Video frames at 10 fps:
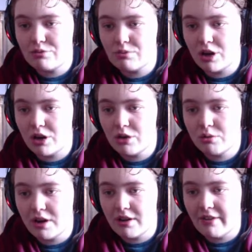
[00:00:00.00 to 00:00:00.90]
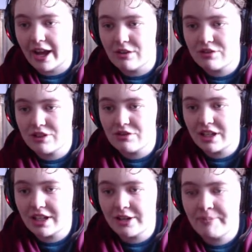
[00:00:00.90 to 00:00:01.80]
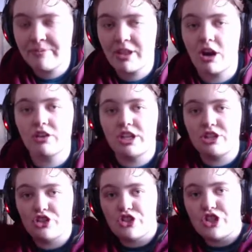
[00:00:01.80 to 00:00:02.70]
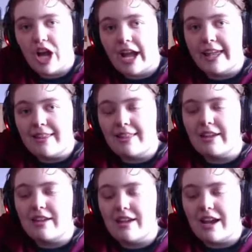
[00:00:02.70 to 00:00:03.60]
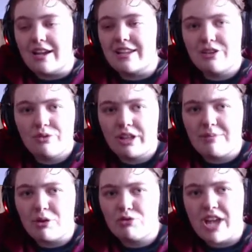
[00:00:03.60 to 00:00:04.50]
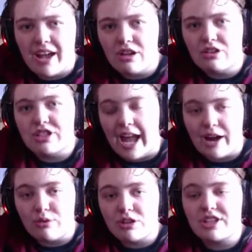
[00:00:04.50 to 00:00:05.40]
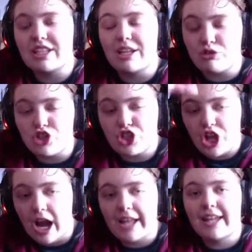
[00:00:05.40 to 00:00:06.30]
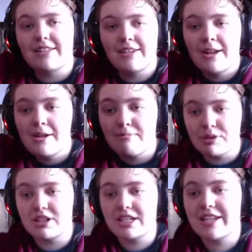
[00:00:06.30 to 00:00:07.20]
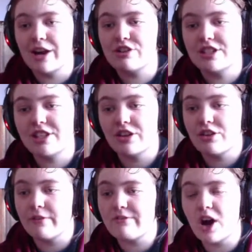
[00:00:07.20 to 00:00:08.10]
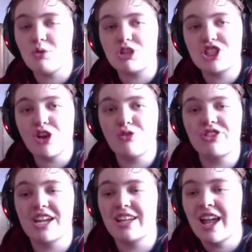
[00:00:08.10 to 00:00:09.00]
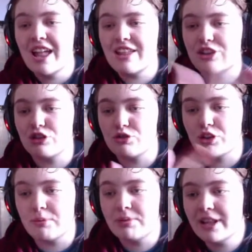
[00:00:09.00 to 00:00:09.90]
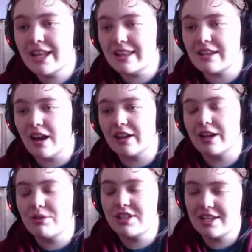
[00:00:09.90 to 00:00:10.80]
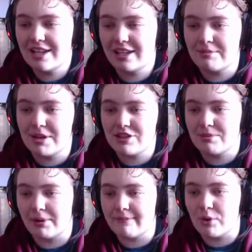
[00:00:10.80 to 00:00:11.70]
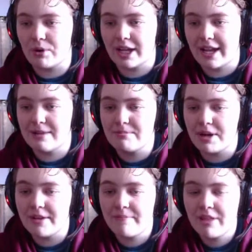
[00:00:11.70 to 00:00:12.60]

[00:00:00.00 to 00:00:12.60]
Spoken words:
row of houses right here are these giant, like, I think they were like motel towers. Like they were giant building towers. And the fog was so thick that they're completely gone. I wish I had taken a picture beforehand, but